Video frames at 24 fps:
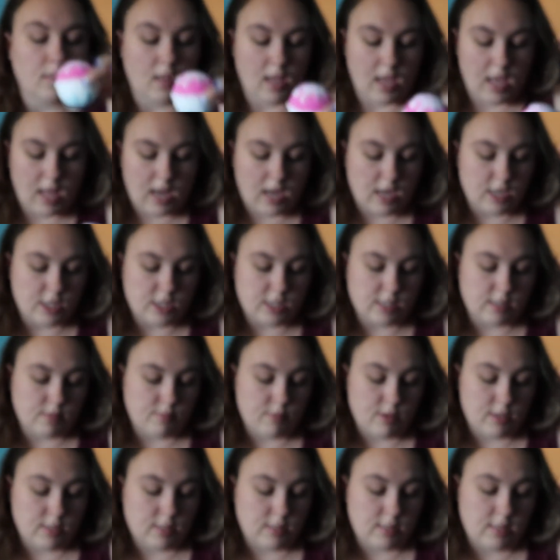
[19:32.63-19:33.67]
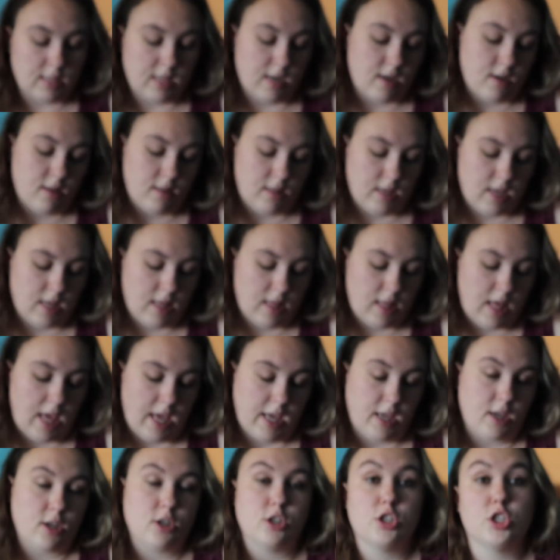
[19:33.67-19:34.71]
And it just smells literally
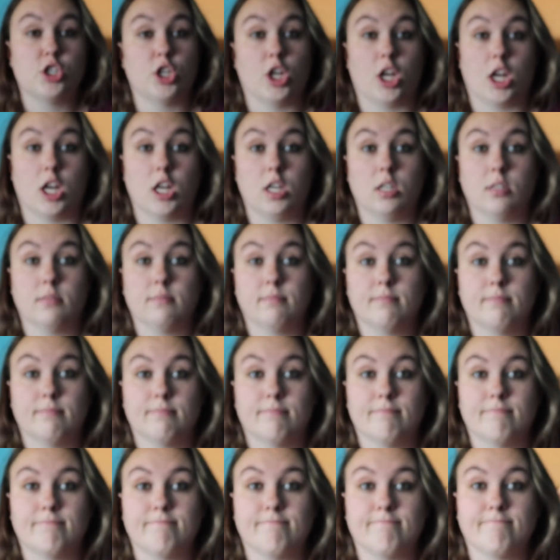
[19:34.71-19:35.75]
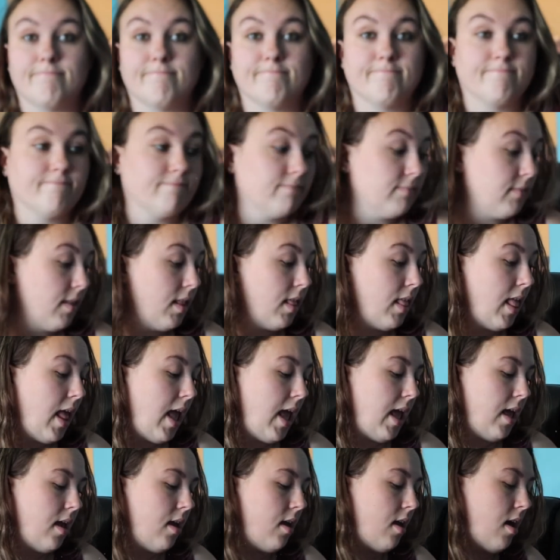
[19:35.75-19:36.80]
like sugar.
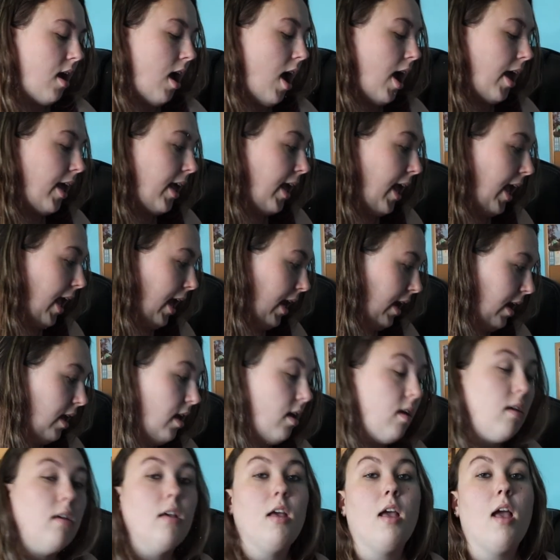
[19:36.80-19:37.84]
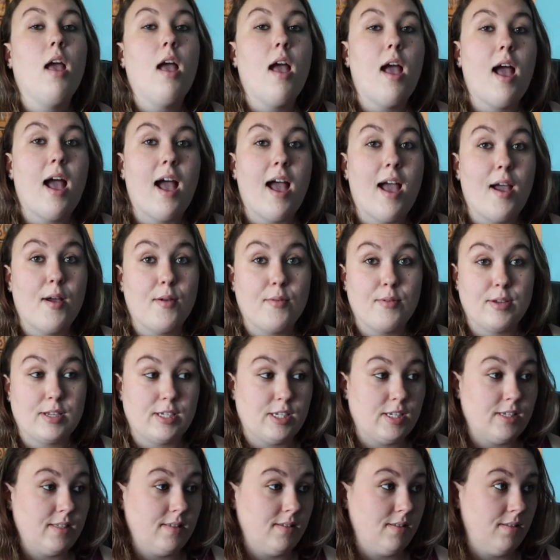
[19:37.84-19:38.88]
Like cotton candy, which
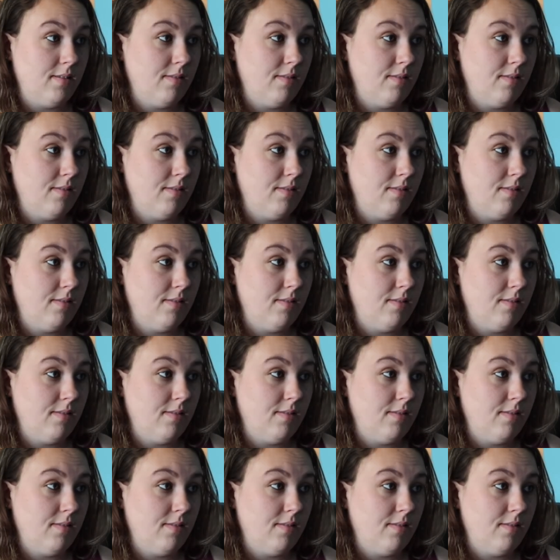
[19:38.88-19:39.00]
is,